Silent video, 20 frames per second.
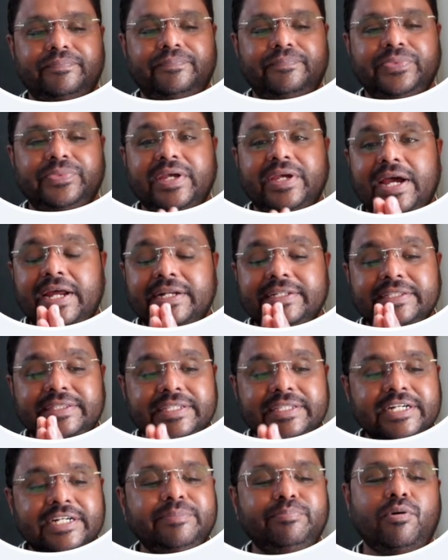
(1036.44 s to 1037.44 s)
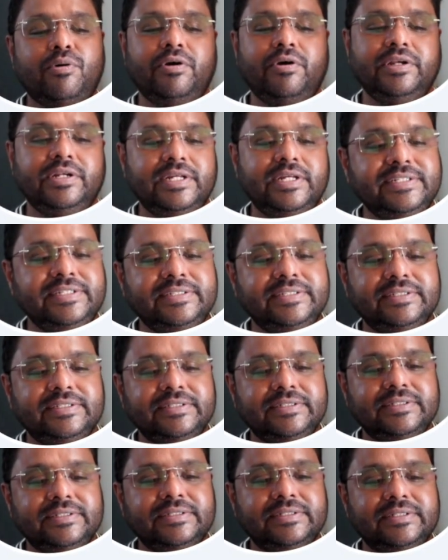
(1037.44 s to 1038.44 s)
And the third point is,
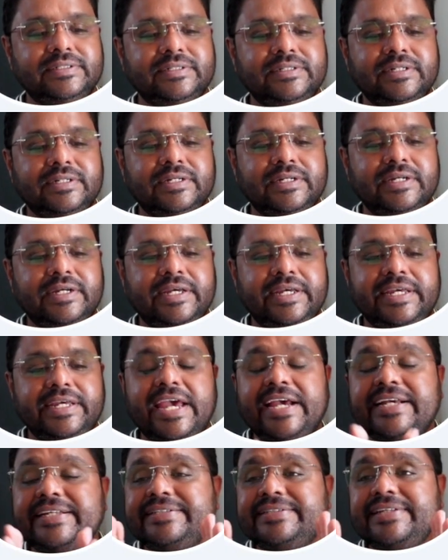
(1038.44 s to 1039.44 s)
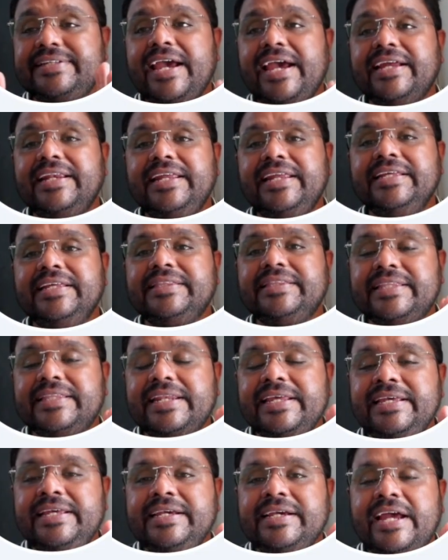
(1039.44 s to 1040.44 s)
exactly
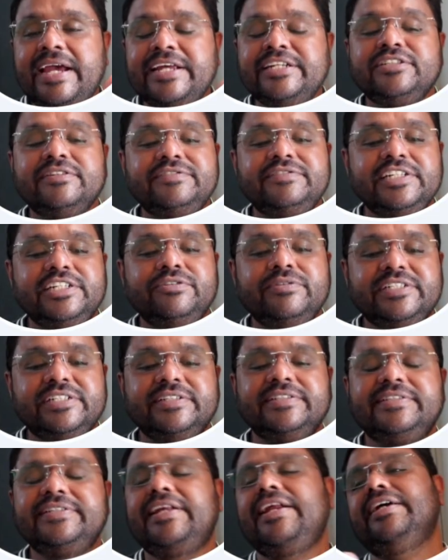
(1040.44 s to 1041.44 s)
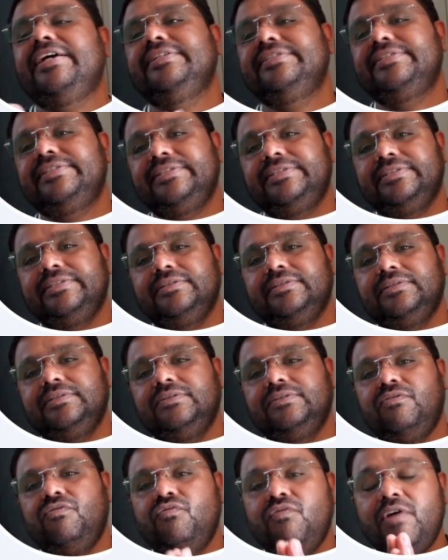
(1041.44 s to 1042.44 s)
3 kinds of situations arise.
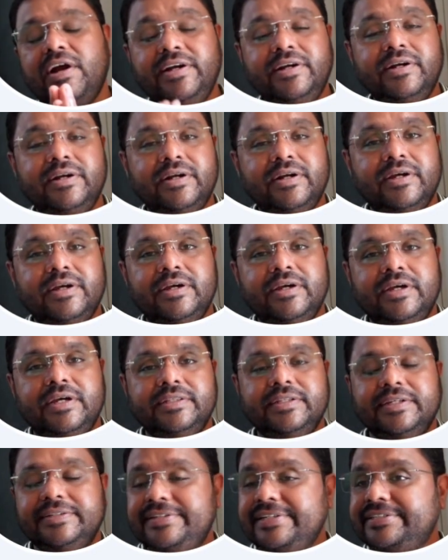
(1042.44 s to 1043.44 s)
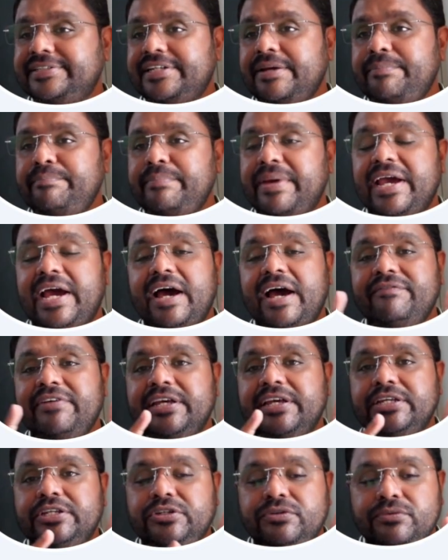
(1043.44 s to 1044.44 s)
1, the system may have a
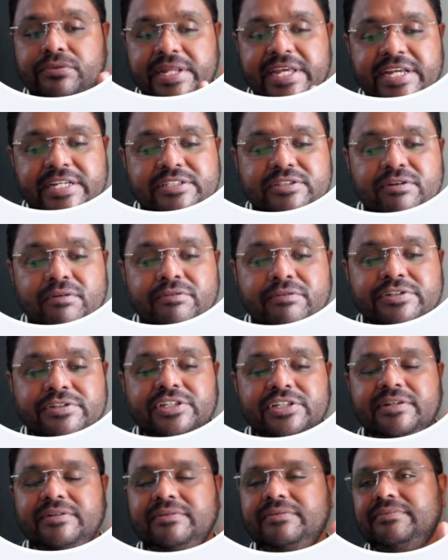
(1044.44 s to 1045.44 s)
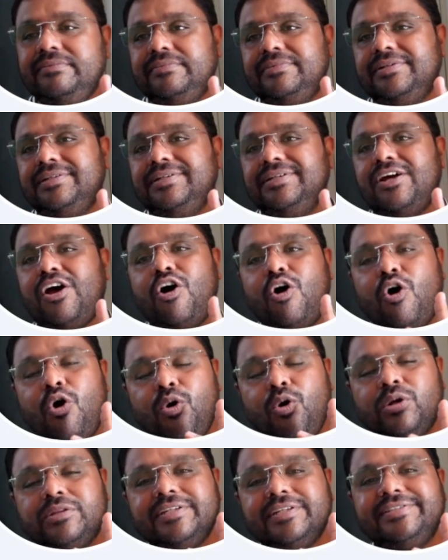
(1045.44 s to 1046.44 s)
unique solution, or
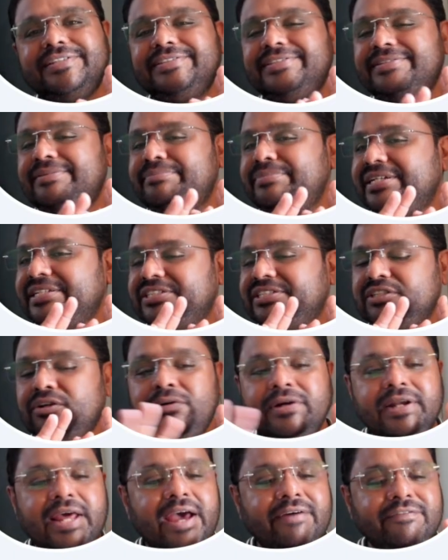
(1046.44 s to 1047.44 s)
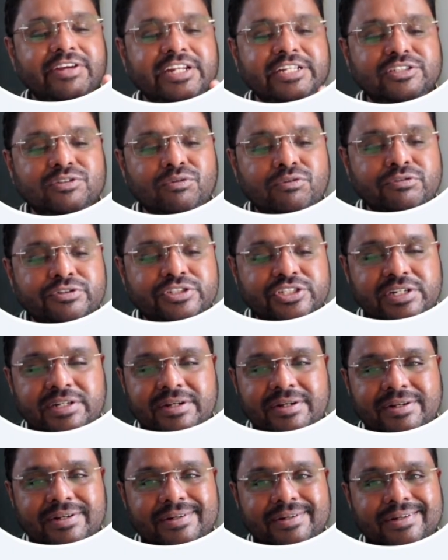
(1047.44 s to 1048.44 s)
the system does not have any solution,
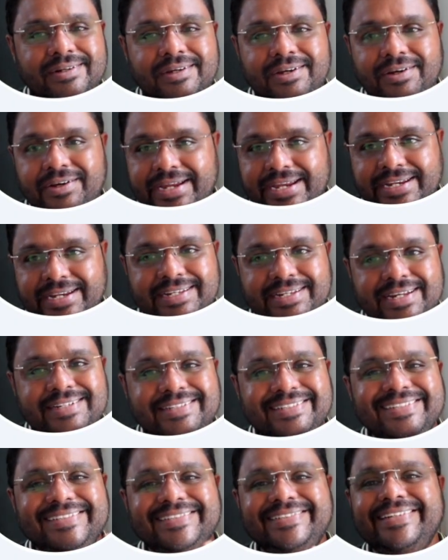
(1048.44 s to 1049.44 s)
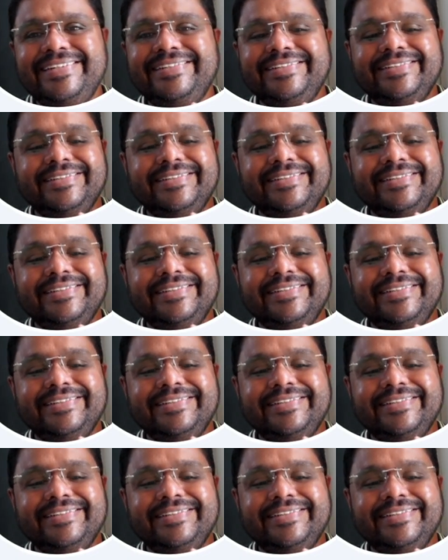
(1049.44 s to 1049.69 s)
inconsistent,